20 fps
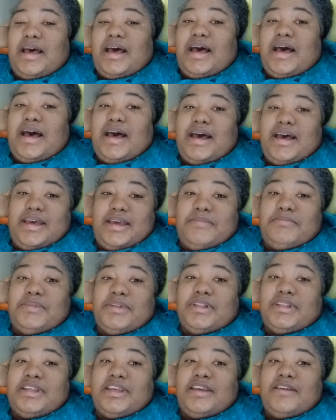I
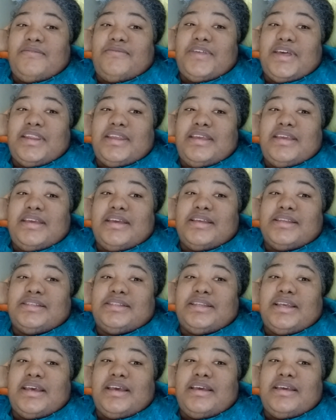believe that he
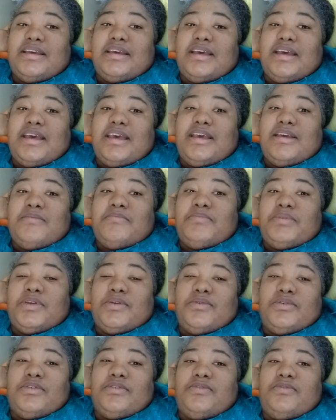is a
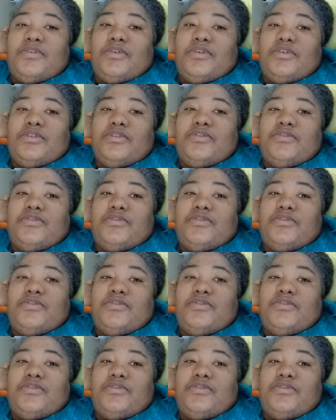beautiful,